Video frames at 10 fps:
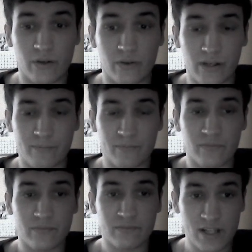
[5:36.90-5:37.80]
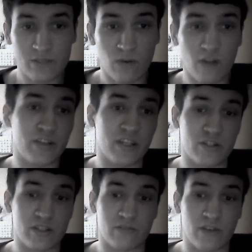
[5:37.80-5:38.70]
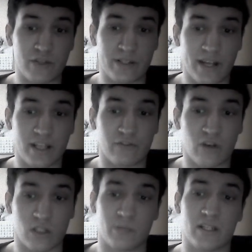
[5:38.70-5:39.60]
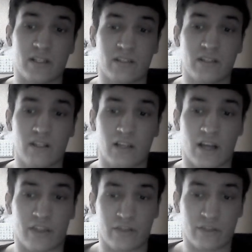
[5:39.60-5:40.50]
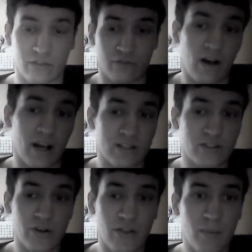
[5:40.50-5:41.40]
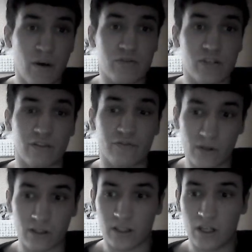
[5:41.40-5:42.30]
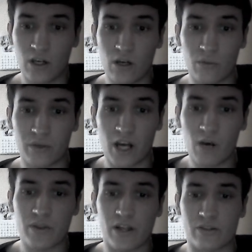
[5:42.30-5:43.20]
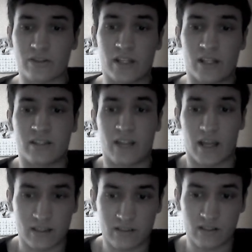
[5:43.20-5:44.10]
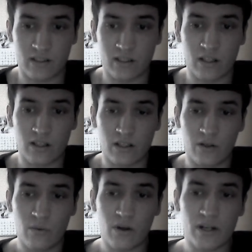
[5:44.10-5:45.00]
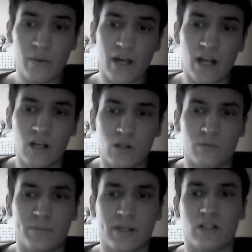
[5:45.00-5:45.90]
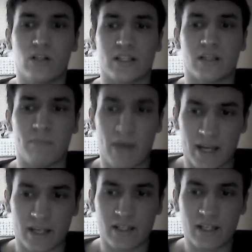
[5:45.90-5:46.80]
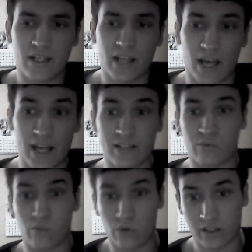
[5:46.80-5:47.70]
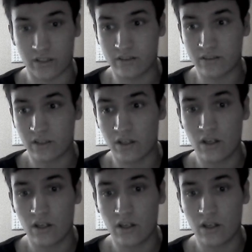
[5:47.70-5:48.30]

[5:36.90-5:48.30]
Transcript: Well, that's roughly the gist of every negative argument I could find, so I thought publishing it fully would help with understanding the text. Well, now we got a little bit of a look at the man and his works,